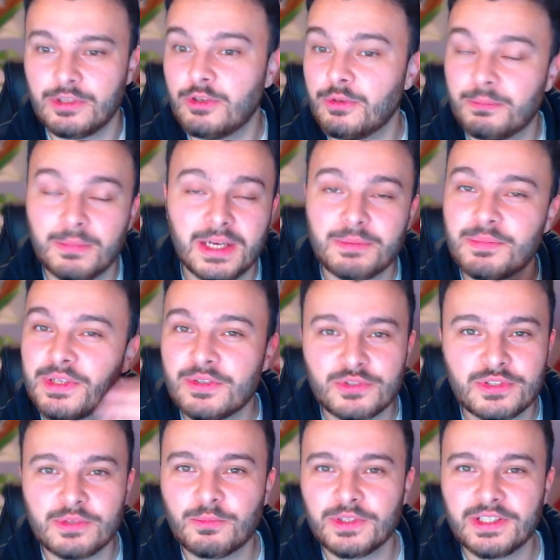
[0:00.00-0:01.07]
It might be
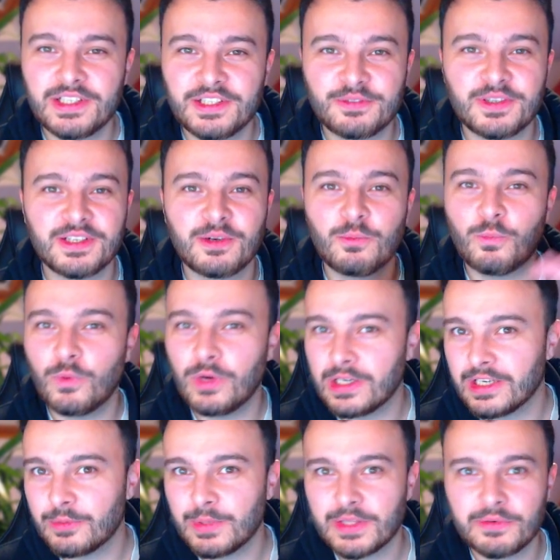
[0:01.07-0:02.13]
interesting one day to find out
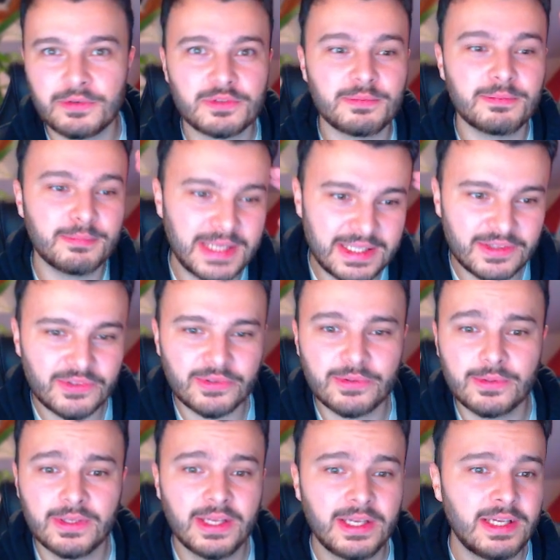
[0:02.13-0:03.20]
why, whether it was
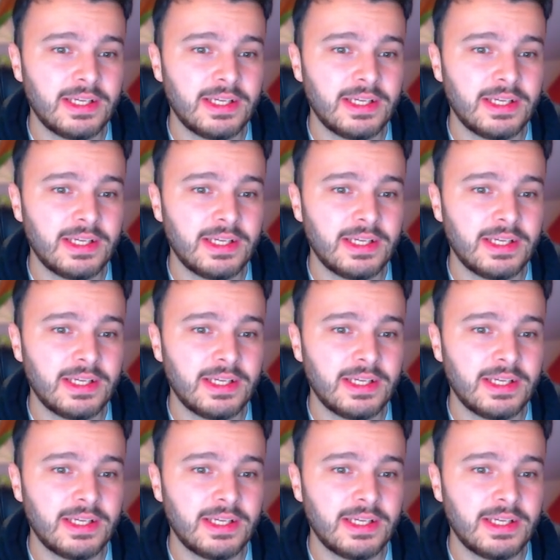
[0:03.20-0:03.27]
mental,